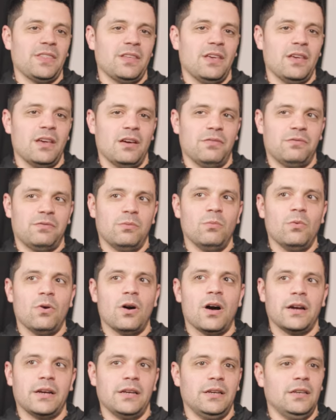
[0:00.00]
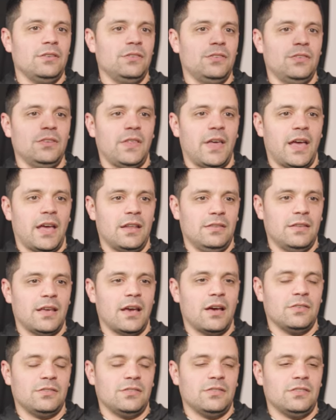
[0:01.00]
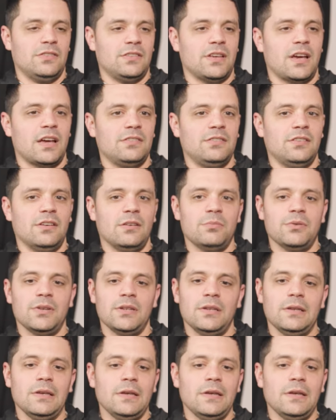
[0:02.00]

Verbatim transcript: uh, from walking into that Dallas and Scottsdale. But